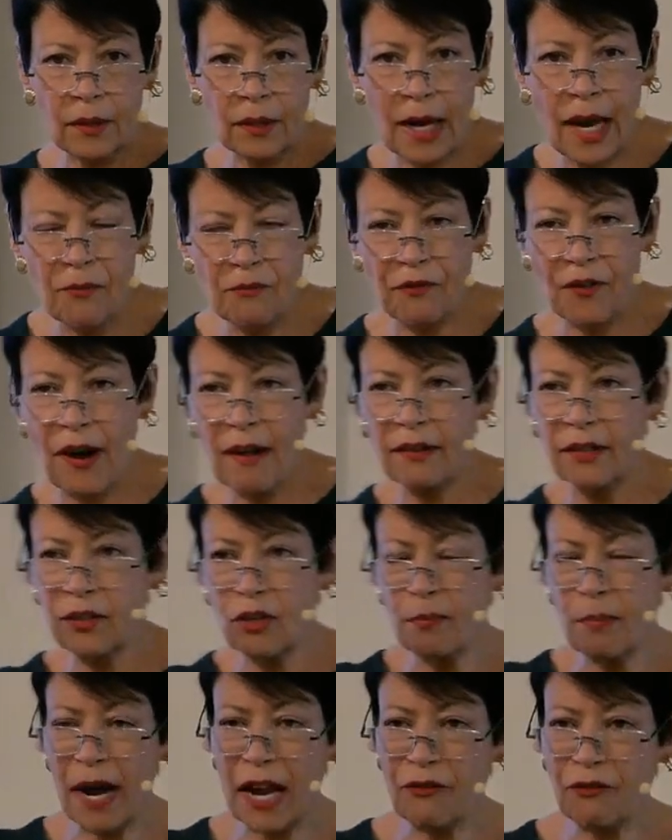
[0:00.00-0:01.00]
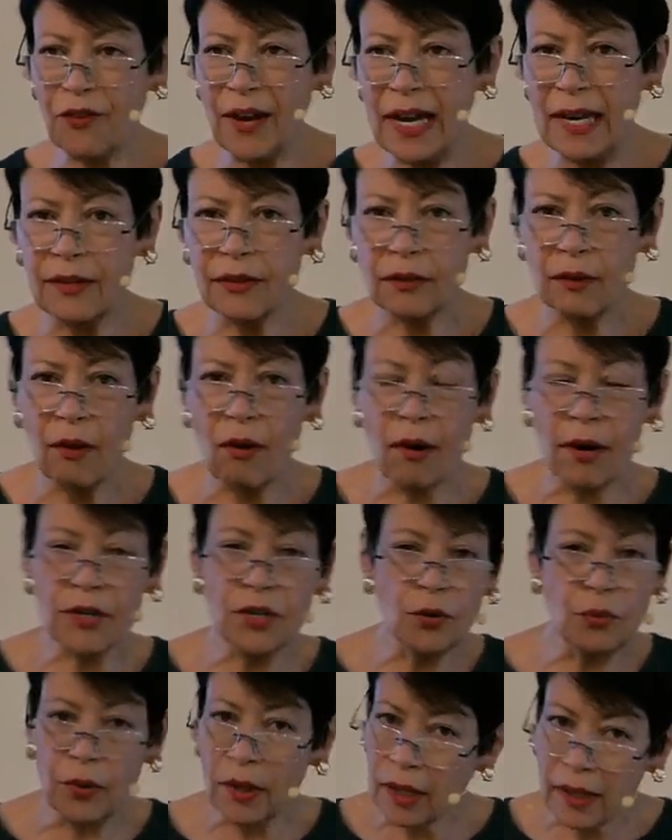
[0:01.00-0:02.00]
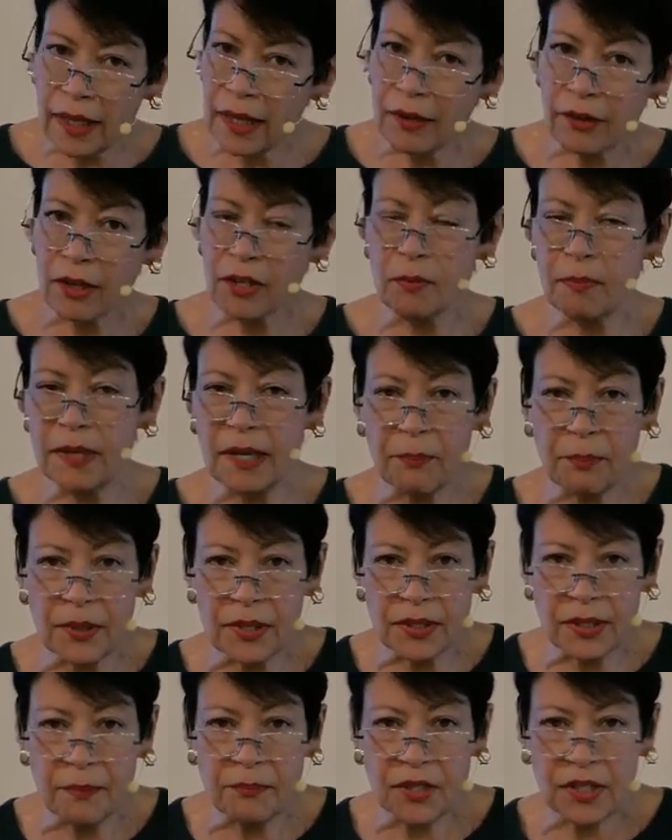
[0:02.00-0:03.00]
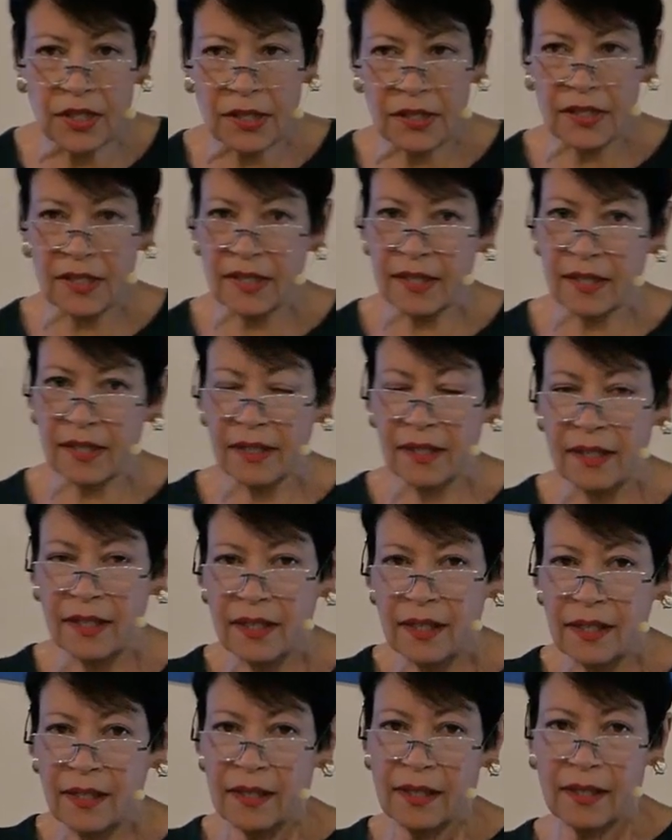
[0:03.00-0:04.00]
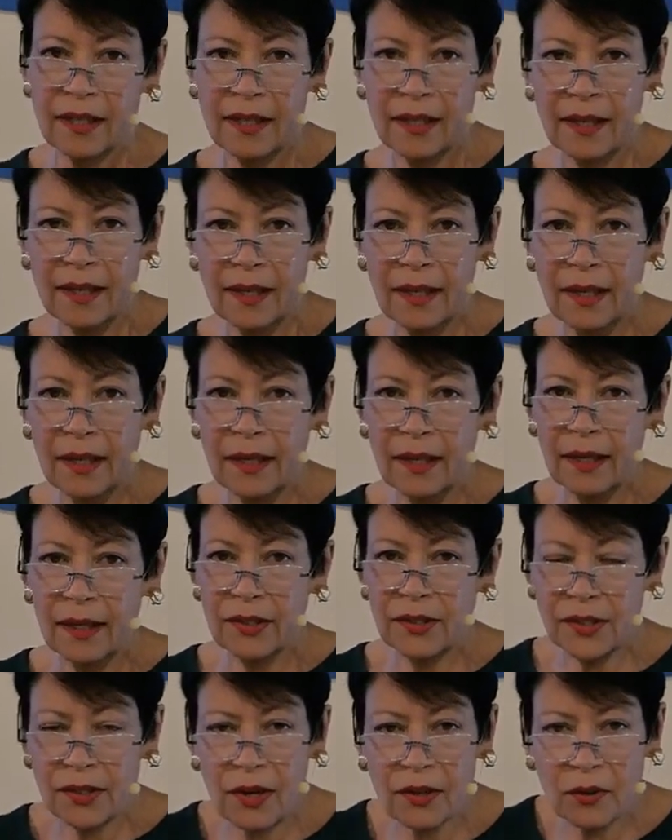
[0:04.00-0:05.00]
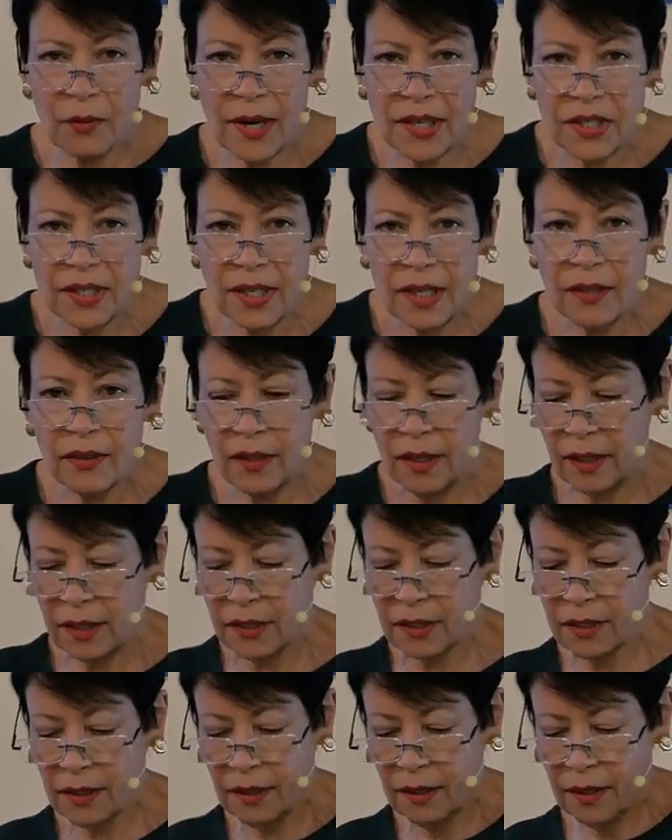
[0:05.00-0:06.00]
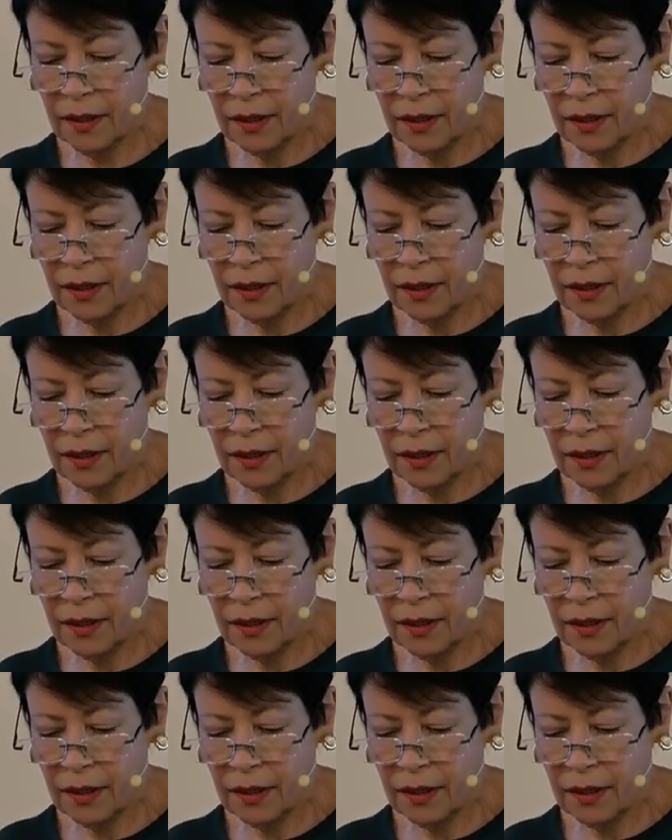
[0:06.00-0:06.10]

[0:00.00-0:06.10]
I'm following you by faith. Are you really, or are you being presumptuous? Start questioning things.